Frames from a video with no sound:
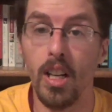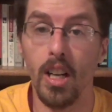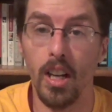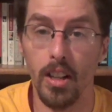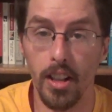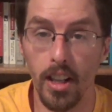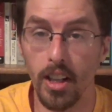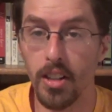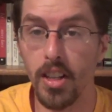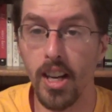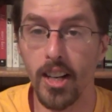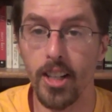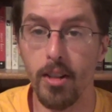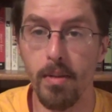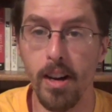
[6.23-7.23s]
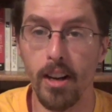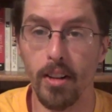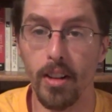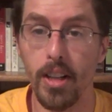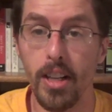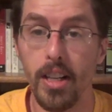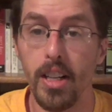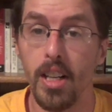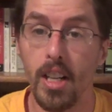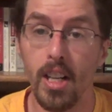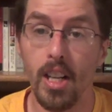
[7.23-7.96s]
Another documentary.